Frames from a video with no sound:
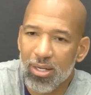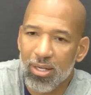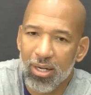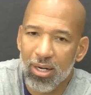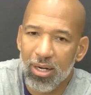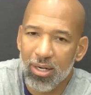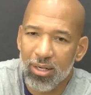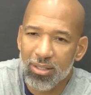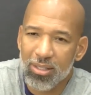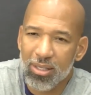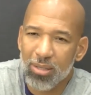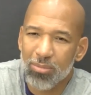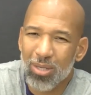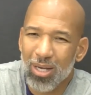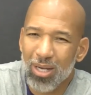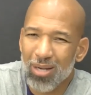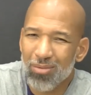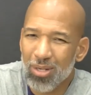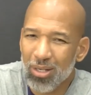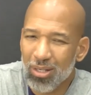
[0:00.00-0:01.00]
it.
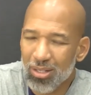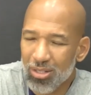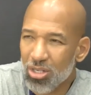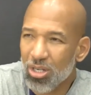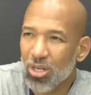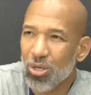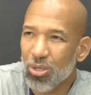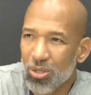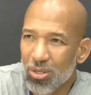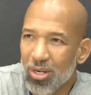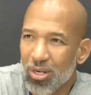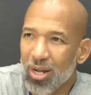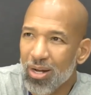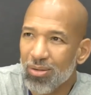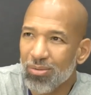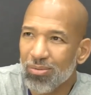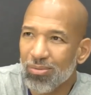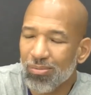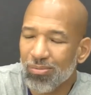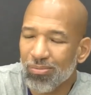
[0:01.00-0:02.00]
Sometimes it can slow you
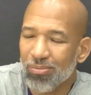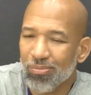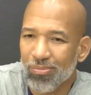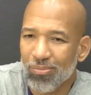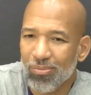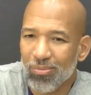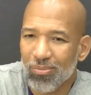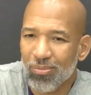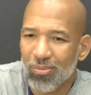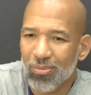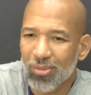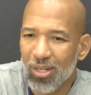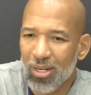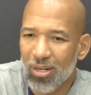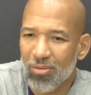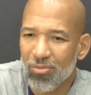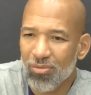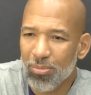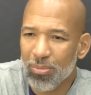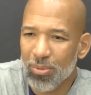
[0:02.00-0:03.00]
down
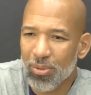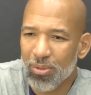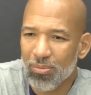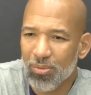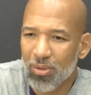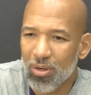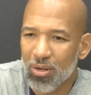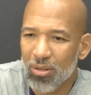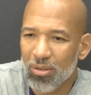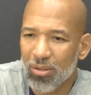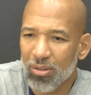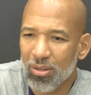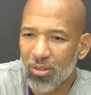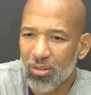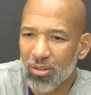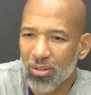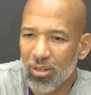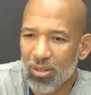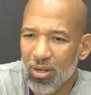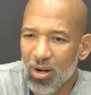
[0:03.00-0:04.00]
from an
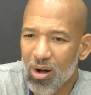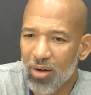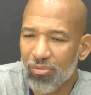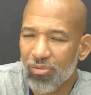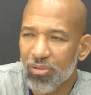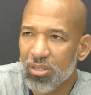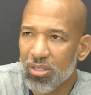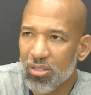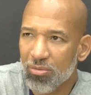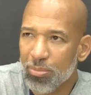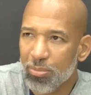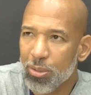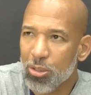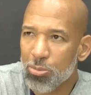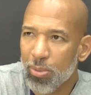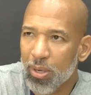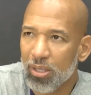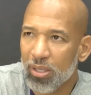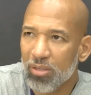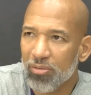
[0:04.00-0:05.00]
offensive
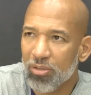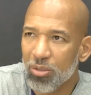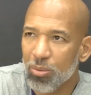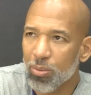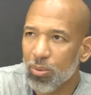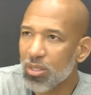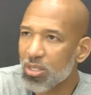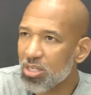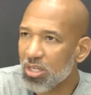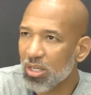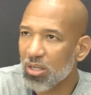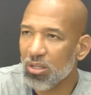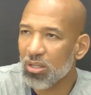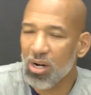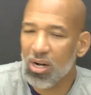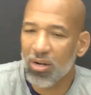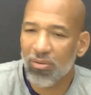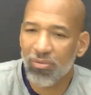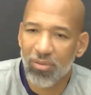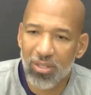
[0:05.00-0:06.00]
perspective. You want to slow the
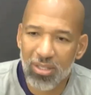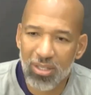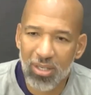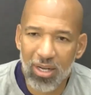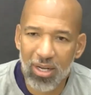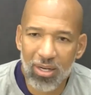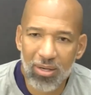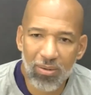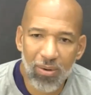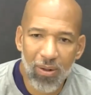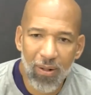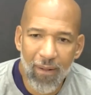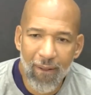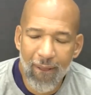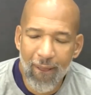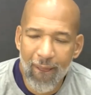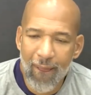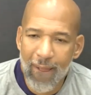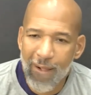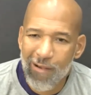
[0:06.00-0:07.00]
offense down.
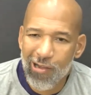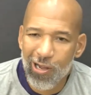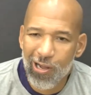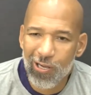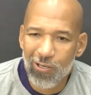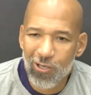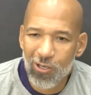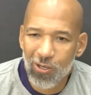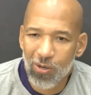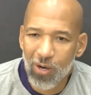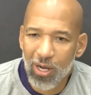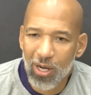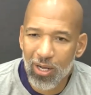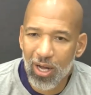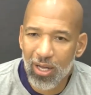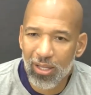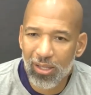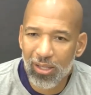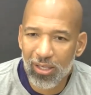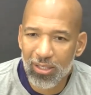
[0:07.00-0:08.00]
And so
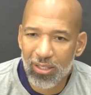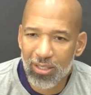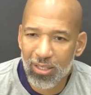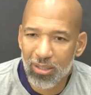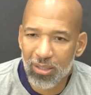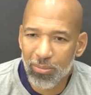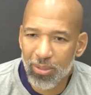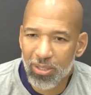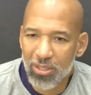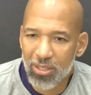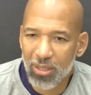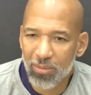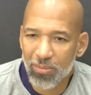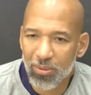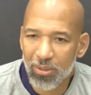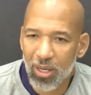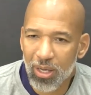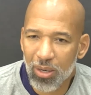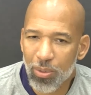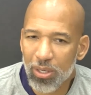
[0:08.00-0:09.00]
I think it's going to be
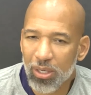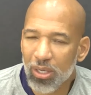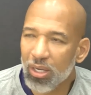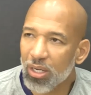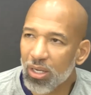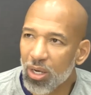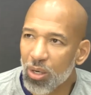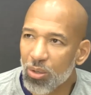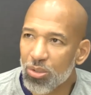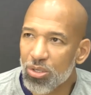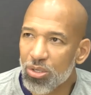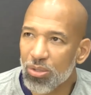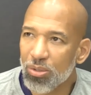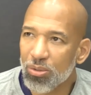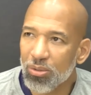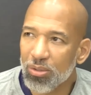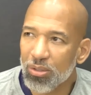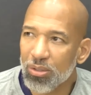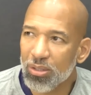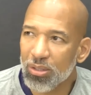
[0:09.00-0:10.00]
something that we can go to,
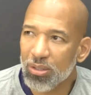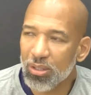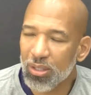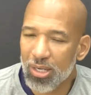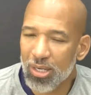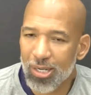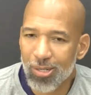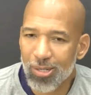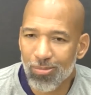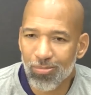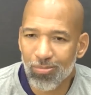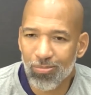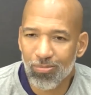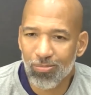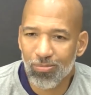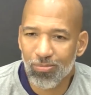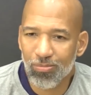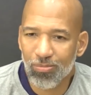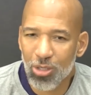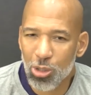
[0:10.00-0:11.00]

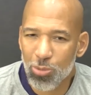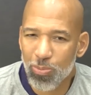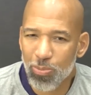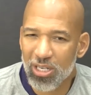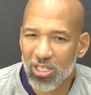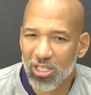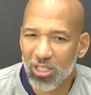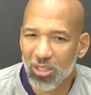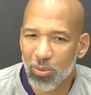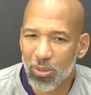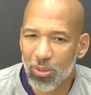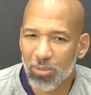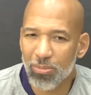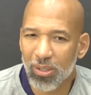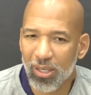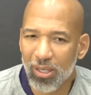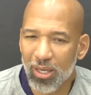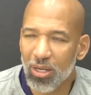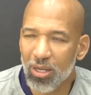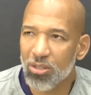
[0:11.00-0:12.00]
especially with
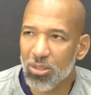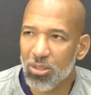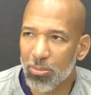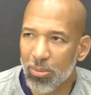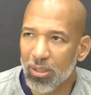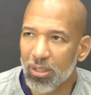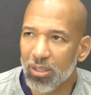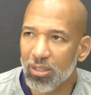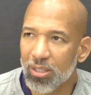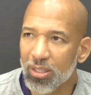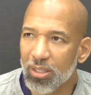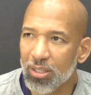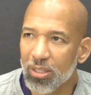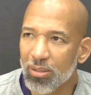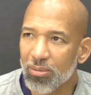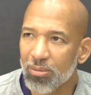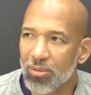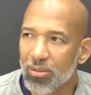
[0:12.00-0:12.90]
Mikhail's ability to